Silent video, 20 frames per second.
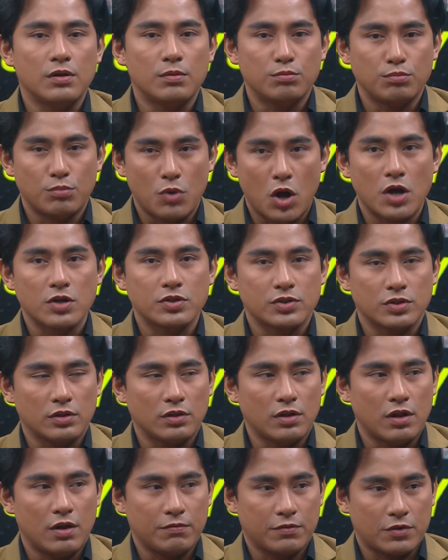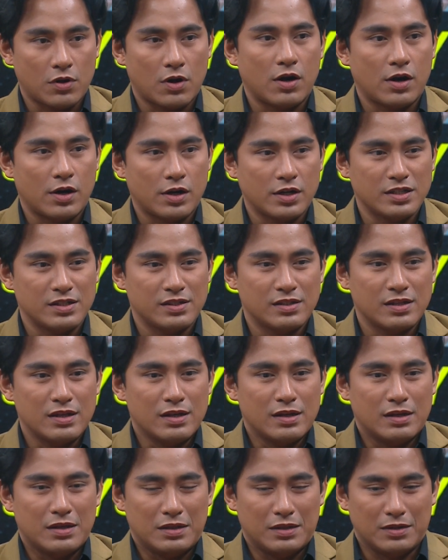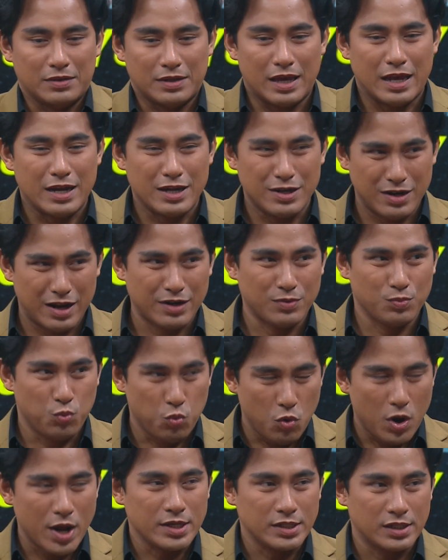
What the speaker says: model of cards like in at one